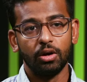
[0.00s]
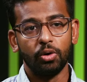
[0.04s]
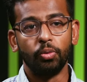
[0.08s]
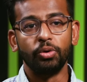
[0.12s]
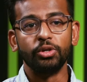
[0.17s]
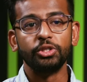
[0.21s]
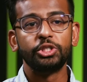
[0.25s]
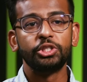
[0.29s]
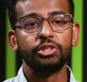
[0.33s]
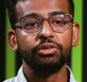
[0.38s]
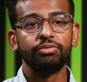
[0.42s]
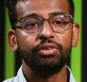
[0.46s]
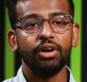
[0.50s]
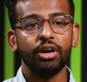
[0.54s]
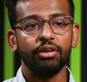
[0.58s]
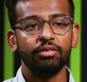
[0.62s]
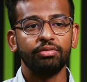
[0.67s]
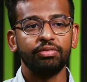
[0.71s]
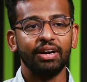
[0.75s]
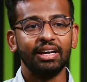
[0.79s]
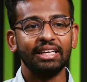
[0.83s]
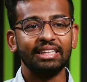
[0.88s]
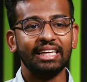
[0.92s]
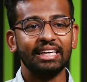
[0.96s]
Once you
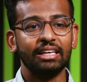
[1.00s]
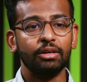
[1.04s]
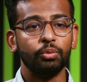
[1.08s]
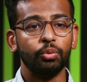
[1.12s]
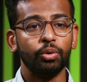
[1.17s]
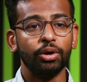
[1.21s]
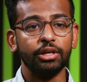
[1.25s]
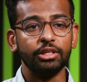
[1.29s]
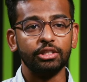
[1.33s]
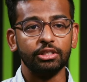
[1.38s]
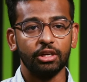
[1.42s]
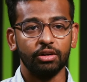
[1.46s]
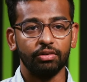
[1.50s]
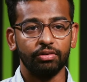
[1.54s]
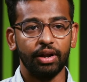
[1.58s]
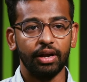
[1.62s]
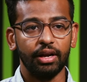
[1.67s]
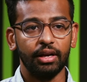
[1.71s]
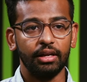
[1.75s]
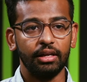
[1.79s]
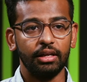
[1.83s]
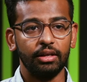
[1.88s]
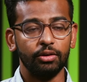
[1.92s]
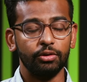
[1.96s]
verify that it works
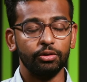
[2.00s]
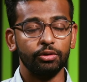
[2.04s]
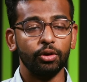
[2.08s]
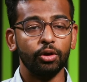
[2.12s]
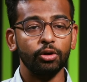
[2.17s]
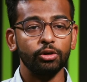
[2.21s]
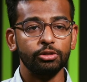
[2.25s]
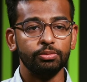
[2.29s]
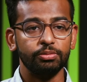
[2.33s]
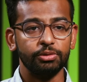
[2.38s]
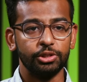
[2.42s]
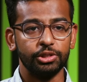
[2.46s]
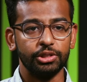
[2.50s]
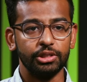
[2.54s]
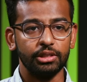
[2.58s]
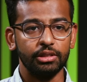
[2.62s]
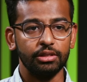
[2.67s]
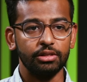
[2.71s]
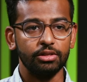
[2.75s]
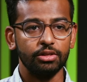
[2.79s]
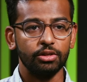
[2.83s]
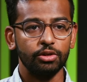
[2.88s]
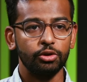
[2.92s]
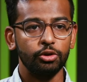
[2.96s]
correctly on those
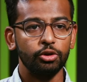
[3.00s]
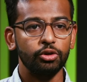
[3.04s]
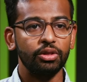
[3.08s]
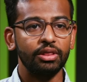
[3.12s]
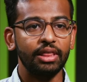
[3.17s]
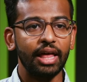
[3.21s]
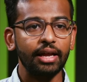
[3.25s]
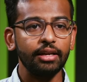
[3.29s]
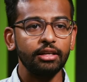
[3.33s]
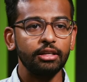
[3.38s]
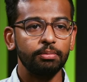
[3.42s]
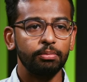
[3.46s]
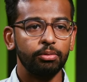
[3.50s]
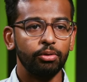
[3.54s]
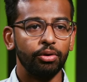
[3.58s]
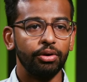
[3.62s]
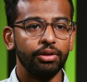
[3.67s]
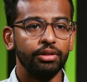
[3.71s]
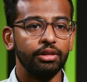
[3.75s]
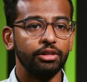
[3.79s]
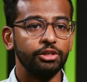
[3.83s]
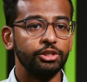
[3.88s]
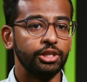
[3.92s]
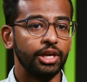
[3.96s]
machines, you then deploy
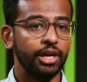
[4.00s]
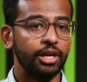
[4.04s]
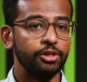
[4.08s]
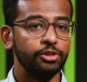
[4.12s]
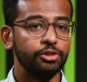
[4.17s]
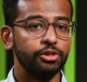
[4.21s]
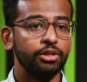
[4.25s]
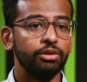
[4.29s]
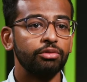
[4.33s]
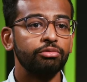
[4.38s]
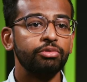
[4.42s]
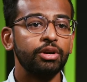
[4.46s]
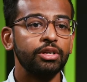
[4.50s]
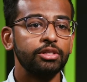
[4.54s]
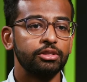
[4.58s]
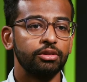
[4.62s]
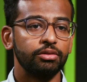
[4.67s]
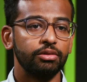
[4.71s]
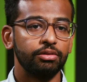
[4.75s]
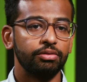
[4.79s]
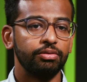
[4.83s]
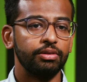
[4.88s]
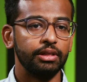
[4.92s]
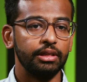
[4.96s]
the change to the rest of
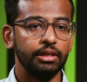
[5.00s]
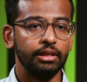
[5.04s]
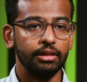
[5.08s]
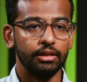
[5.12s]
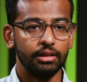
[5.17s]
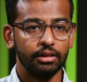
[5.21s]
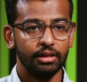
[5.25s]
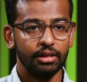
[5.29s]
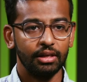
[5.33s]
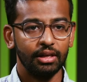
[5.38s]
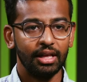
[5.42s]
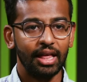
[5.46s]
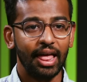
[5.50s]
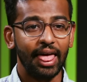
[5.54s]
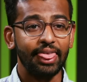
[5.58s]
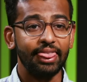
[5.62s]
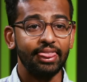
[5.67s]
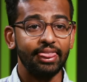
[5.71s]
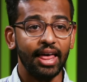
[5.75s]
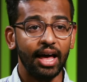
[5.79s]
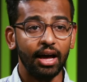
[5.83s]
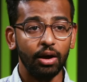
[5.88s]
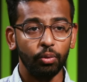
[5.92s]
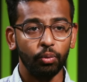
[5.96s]
the fleet.
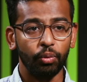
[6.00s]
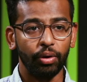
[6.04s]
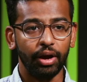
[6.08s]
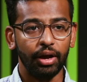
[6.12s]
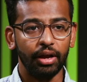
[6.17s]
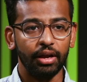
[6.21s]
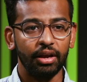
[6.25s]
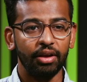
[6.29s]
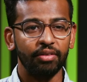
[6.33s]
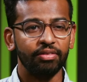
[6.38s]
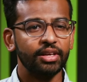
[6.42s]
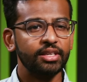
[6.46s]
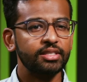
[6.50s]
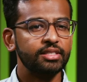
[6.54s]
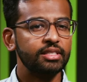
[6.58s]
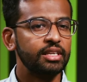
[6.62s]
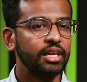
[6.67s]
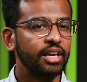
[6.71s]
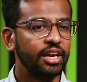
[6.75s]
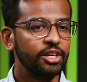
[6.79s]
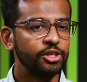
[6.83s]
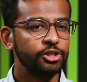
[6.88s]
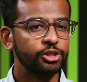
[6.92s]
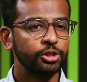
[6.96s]
That way, if there's an
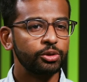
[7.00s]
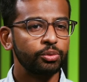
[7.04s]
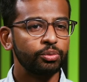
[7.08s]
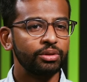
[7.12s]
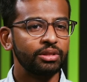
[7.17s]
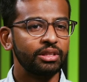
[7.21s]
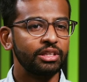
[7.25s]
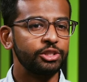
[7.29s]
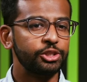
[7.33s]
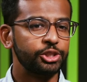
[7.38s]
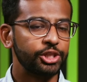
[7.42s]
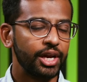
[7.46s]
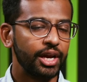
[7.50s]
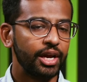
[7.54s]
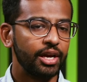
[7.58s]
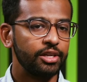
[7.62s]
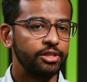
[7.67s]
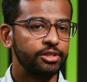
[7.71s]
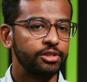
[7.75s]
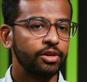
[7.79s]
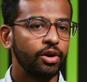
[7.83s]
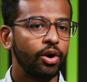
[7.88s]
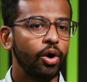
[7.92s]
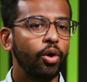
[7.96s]
issue with the
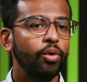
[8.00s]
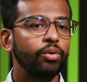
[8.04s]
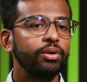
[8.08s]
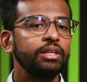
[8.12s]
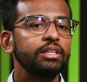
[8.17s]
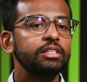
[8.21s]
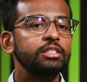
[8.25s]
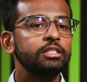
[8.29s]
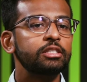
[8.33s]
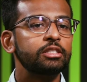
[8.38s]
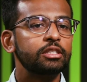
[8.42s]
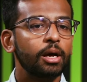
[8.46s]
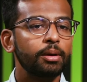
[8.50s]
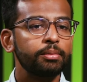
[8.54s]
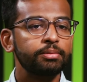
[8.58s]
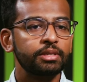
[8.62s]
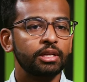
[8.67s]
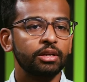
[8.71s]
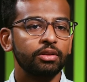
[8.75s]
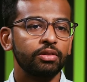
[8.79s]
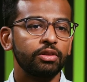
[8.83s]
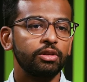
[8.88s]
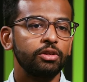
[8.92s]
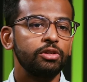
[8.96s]
change, only a
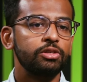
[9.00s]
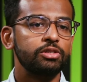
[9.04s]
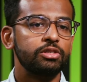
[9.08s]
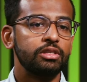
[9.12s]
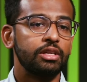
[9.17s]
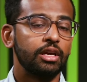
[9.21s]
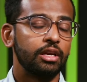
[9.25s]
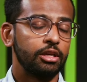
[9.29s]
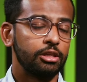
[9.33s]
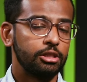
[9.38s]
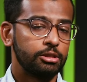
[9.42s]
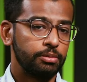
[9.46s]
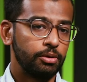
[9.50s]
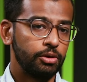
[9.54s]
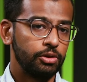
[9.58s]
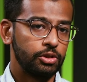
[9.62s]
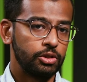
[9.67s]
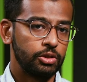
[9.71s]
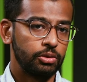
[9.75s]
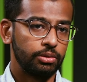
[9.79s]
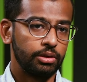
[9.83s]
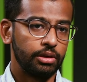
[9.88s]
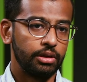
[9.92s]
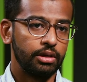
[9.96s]
subset of the users get exposed
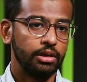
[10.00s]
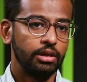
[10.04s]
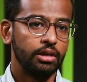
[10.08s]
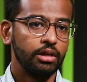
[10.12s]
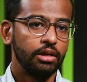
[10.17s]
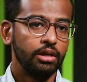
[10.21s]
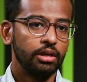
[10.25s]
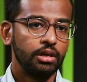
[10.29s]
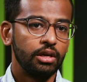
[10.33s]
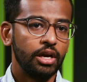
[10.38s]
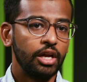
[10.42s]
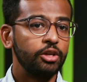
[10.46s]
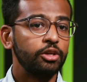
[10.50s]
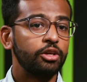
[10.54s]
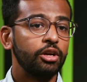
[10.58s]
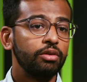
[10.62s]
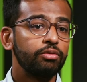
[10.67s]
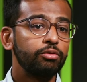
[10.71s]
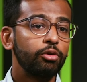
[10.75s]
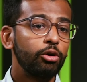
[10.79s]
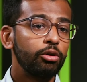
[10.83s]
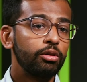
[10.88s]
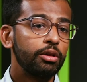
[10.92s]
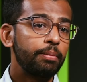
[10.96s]
to it, and you
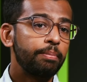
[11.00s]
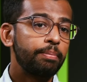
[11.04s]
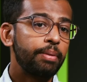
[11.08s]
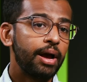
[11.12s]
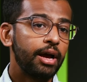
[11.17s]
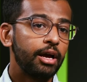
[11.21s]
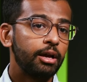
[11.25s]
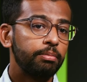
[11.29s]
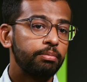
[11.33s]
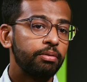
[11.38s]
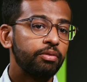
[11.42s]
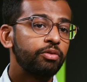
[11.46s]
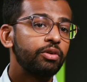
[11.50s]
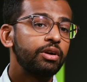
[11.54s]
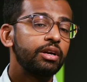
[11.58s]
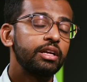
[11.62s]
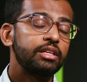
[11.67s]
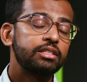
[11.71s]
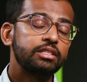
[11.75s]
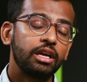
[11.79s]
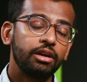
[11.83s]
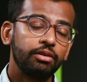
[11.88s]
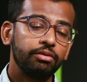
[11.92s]
can roll it back before it hits